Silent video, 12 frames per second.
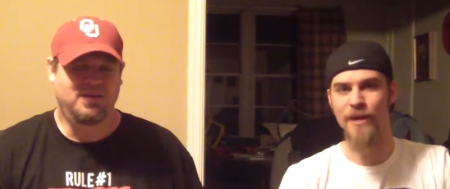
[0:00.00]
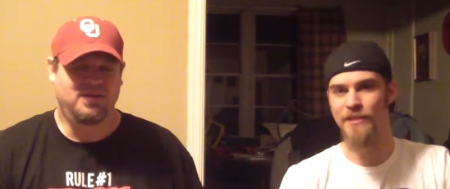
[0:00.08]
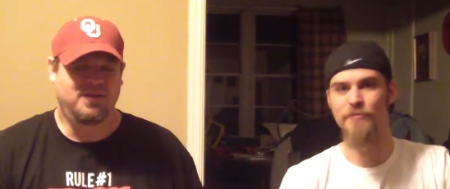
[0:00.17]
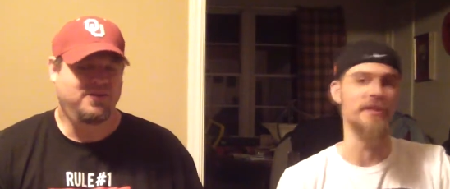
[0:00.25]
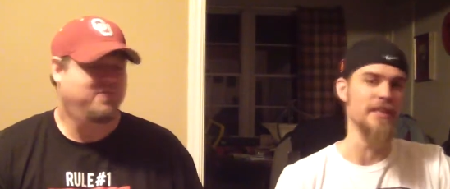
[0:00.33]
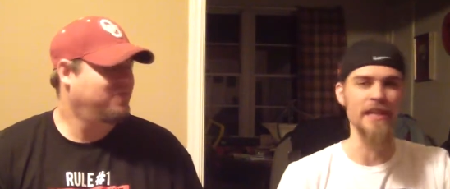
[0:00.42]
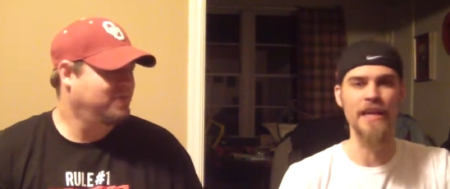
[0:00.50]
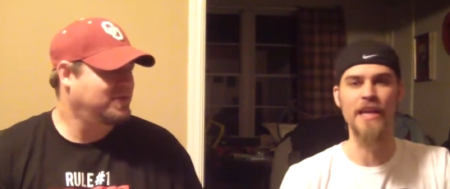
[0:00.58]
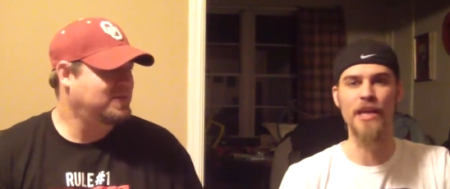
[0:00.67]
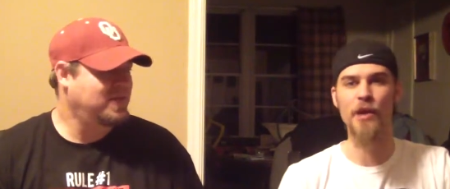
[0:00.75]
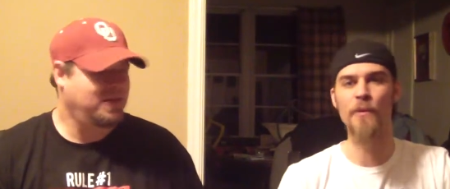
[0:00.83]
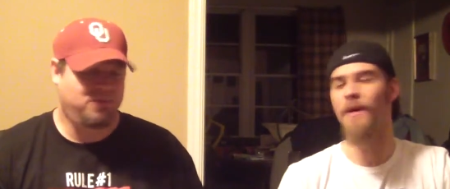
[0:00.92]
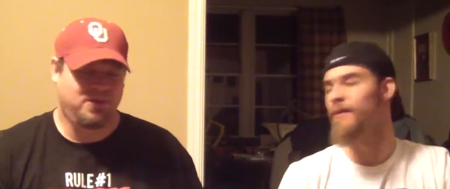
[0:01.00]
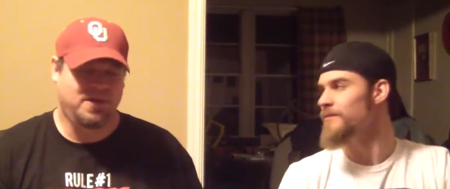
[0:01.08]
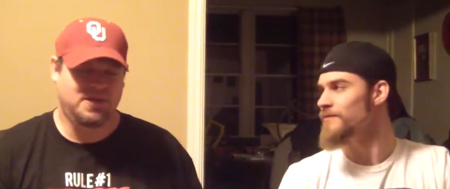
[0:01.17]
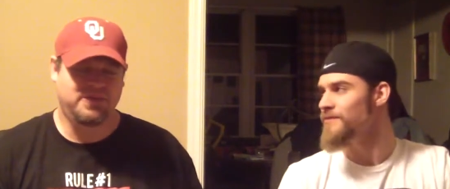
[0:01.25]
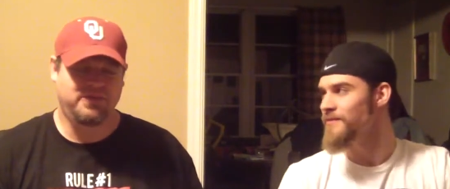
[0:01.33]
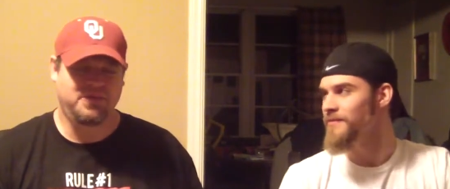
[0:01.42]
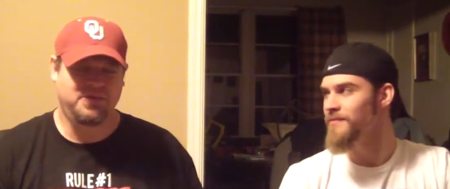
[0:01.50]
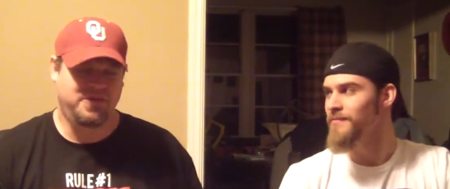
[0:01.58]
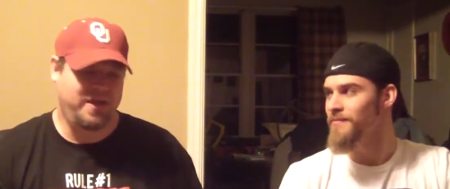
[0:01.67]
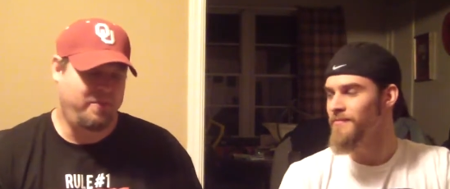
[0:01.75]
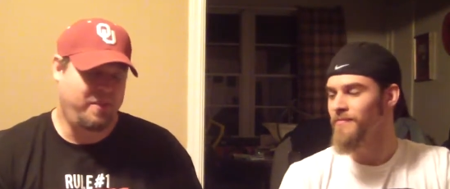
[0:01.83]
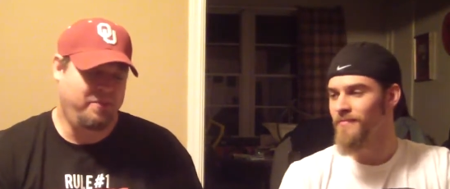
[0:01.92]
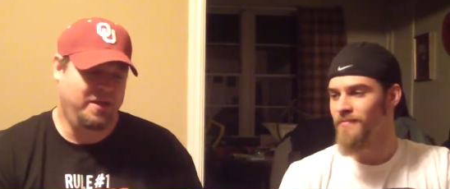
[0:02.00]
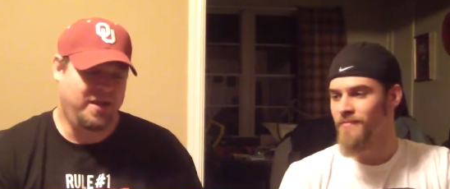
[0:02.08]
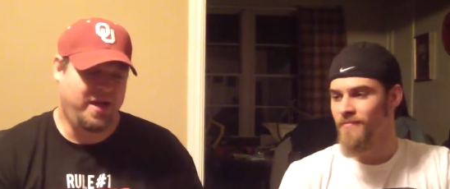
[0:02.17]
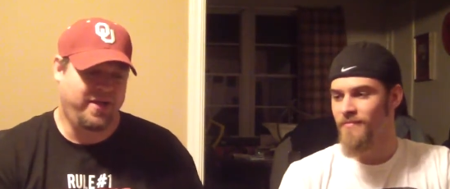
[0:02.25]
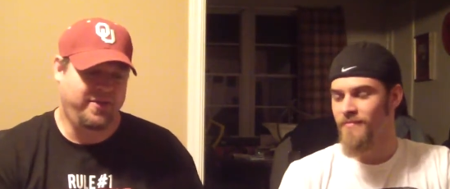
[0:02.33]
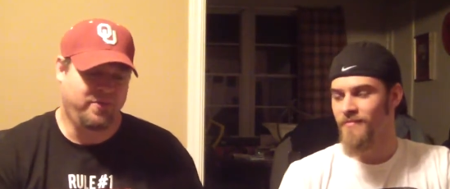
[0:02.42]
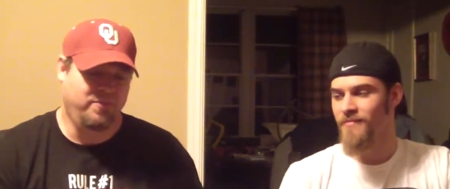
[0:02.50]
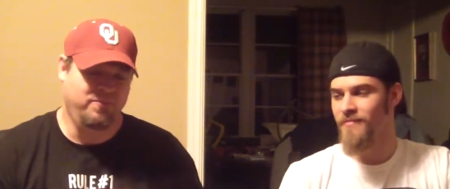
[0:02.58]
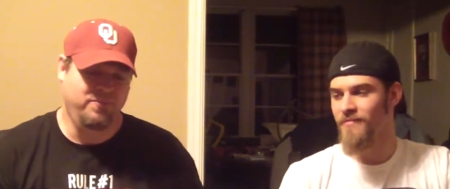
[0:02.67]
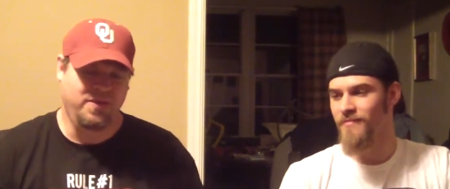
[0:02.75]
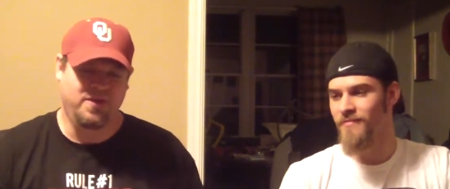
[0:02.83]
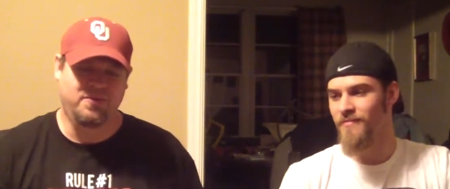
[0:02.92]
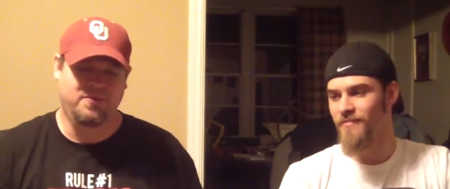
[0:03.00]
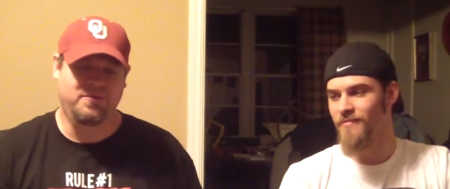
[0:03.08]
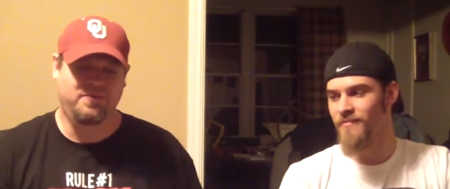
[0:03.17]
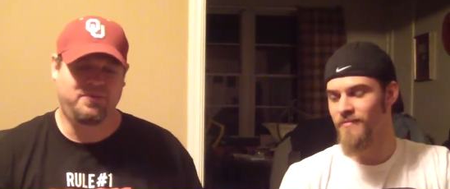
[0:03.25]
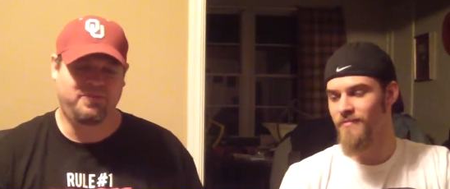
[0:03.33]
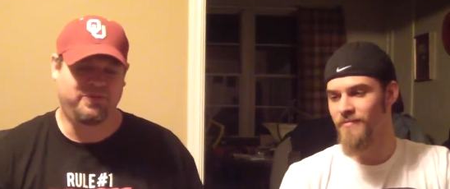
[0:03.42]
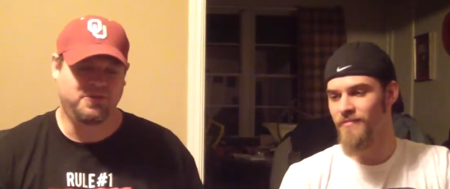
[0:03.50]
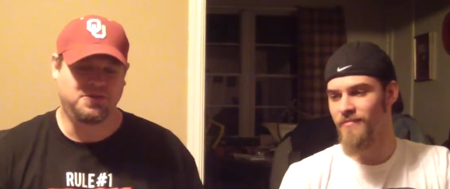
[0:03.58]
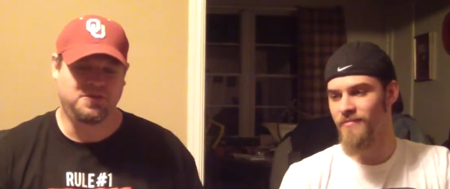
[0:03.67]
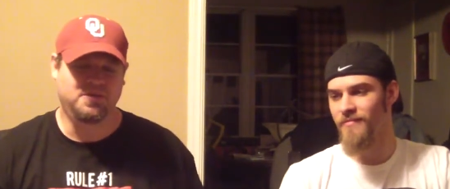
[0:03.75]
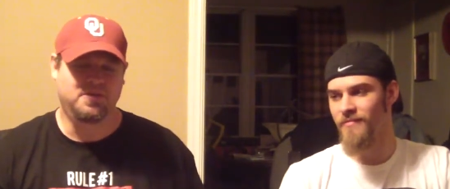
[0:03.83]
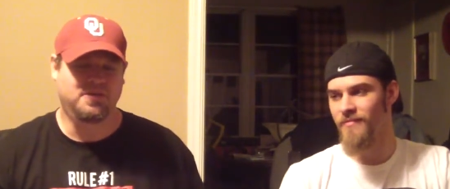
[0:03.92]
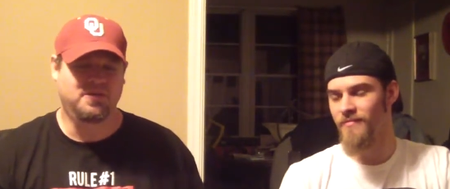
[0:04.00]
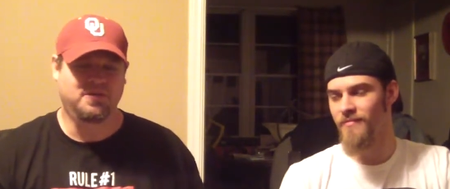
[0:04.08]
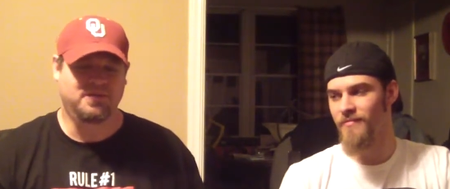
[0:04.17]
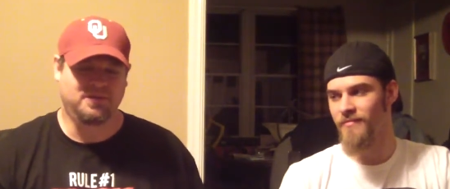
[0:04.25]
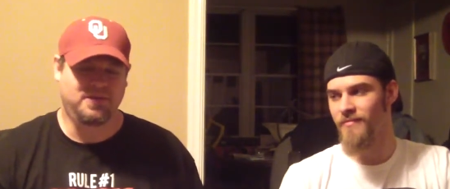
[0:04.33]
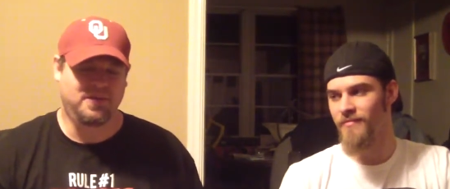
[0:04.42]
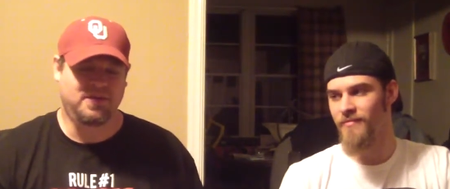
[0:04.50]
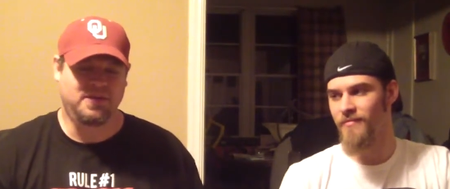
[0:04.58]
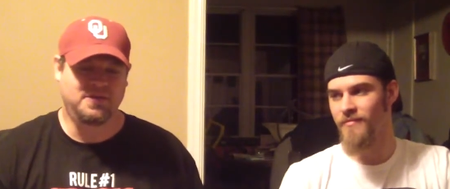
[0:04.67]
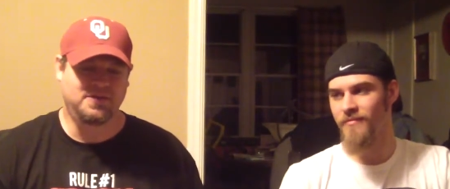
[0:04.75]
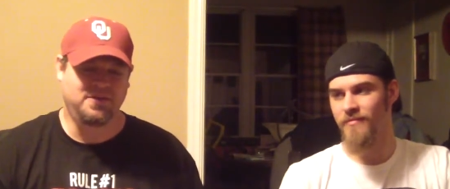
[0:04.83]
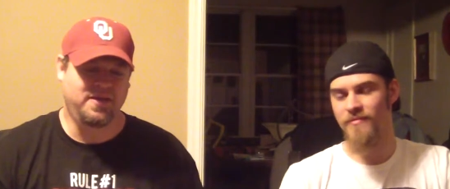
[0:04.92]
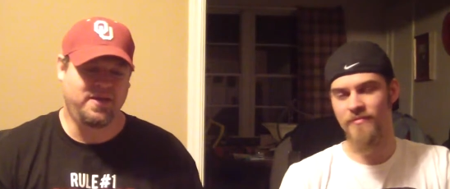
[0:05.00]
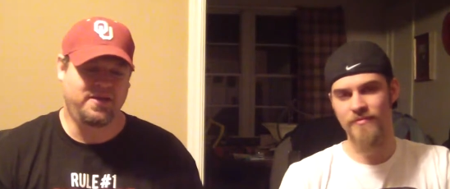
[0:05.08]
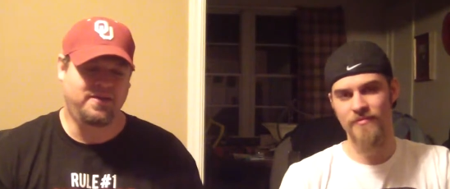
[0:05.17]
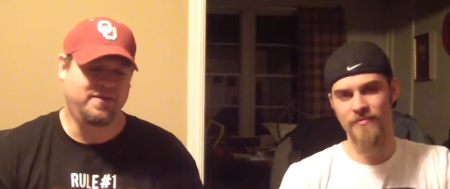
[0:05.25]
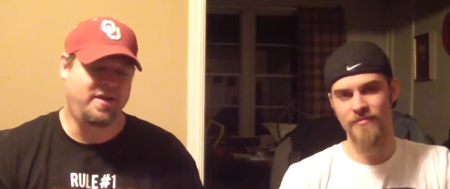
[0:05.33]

Speaker 1: price of a new game? I mean, I don't know for sure that they're going to do that.